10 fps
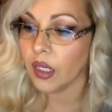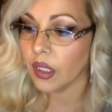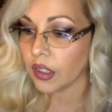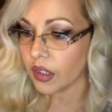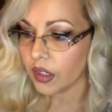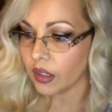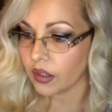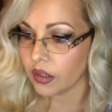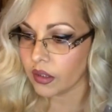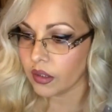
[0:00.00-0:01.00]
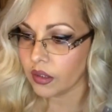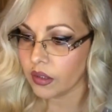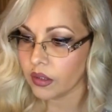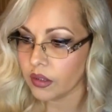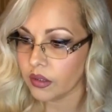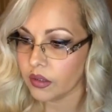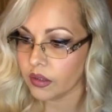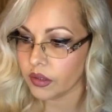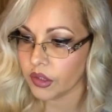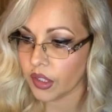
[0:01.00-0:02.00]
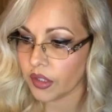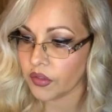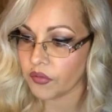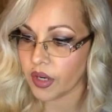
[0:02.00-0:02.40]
you're not going to find out this information.